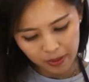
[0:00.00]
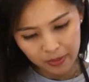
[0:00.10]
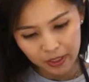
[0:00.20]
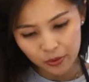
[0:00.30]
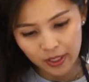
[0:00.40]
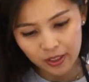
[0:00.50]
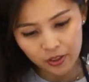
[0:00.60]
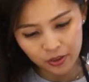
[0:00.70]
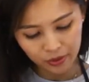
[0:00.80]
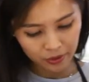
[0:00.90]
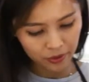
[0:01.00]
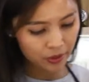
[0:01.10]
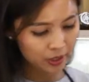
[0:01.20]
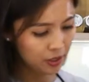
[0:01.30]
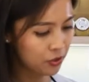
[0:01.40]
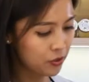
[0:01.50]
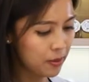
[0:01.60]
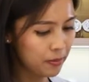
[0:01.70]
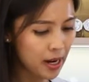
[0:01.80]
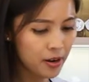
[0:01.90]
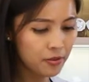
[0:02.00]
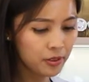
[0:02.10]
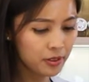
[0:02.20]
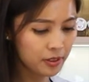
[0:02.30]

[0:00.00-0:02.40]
in between to scrape down.